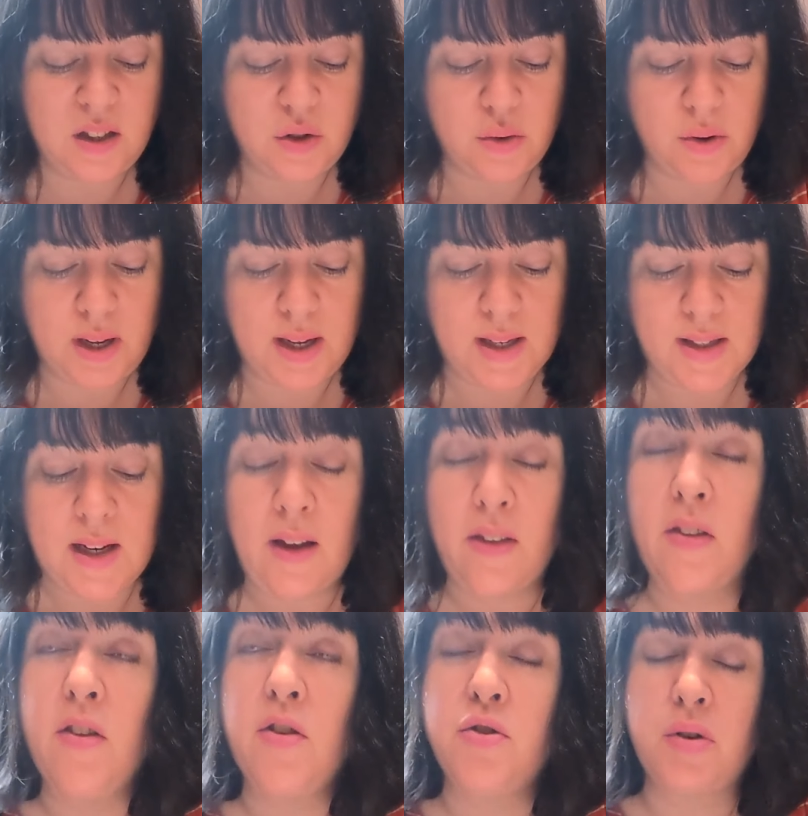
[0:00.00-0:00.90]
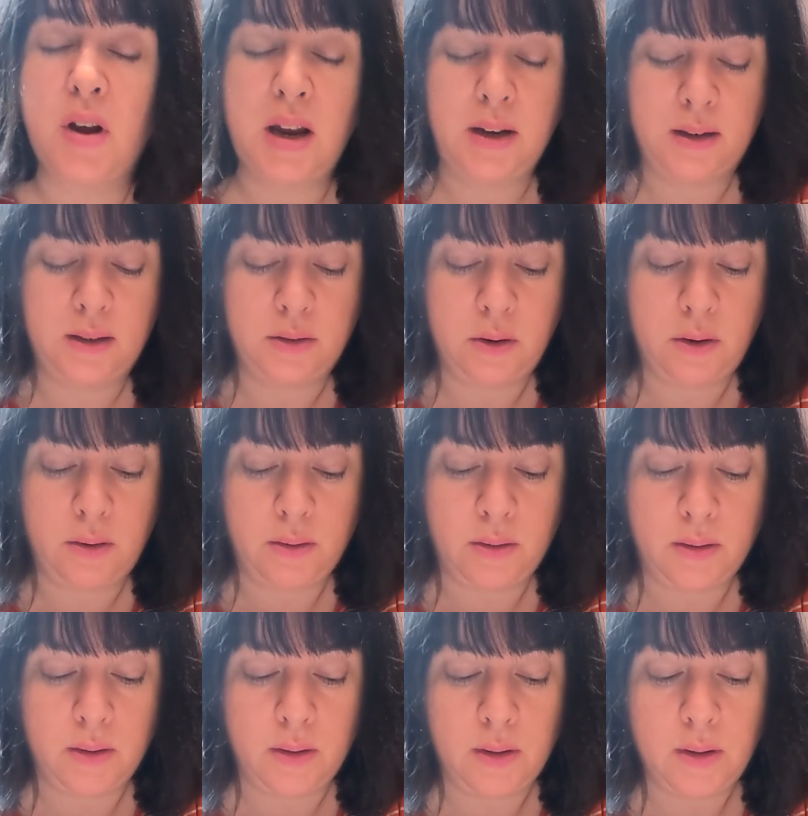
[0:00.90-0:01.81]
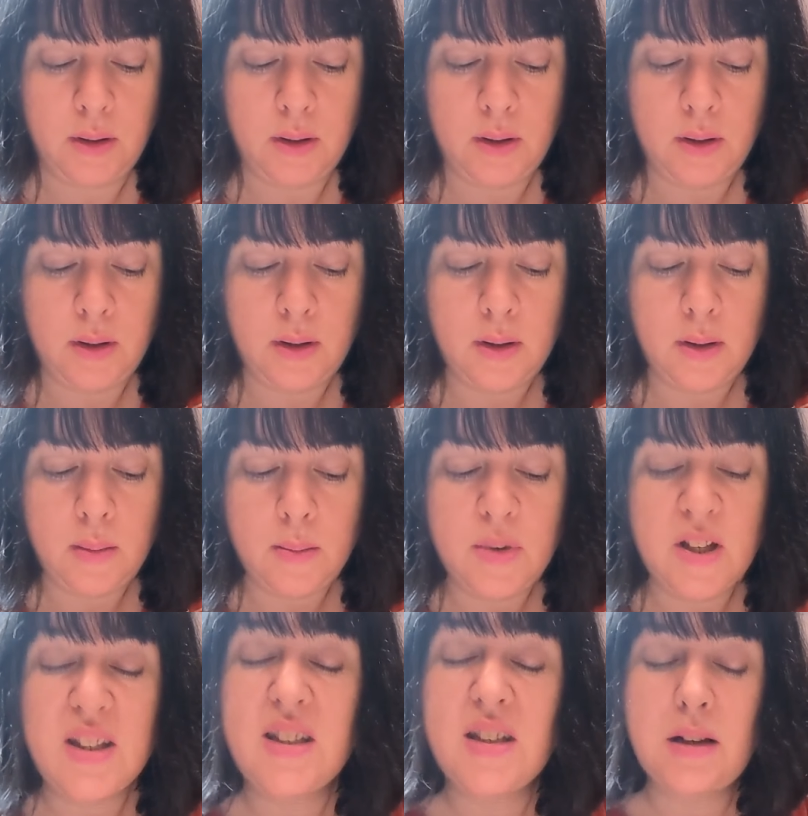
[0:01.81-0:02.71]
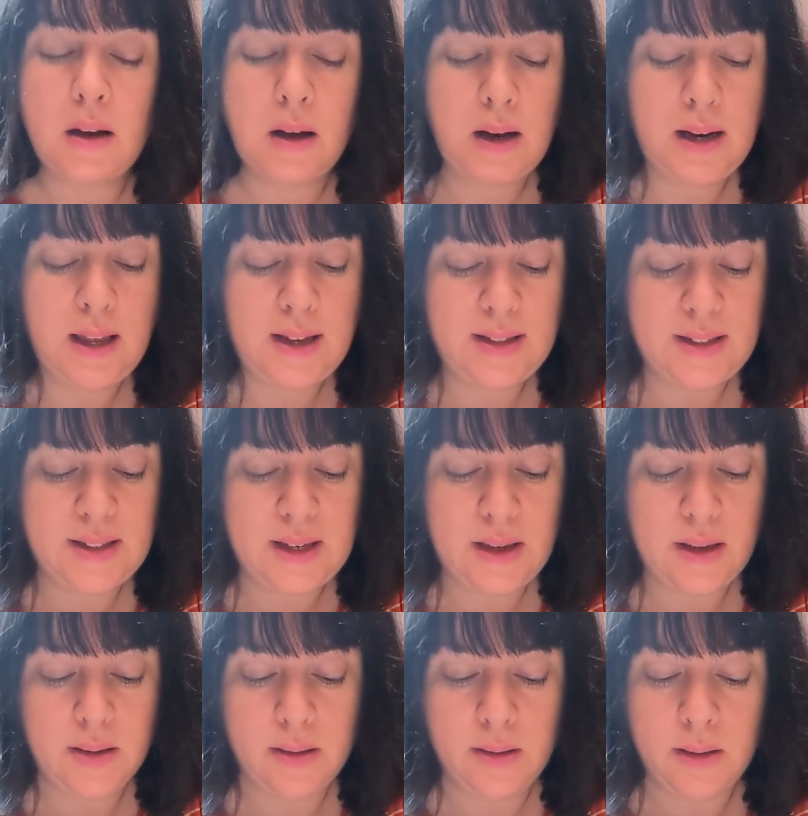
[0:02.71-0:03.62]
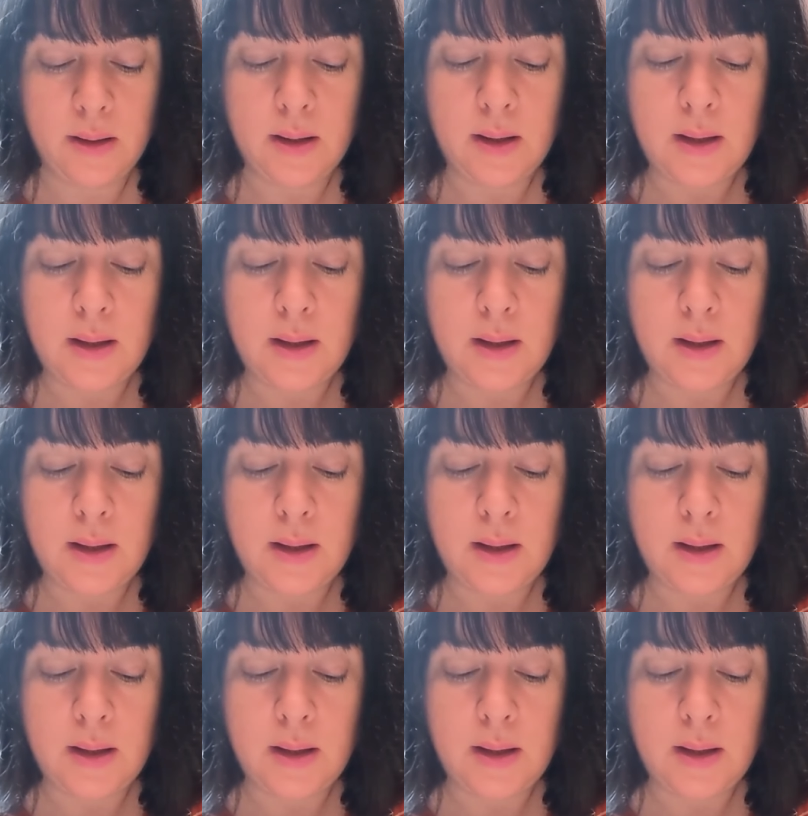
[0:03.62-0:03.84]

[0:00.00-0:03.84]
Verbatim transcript: the trees now that the train had gone. But Star lay still,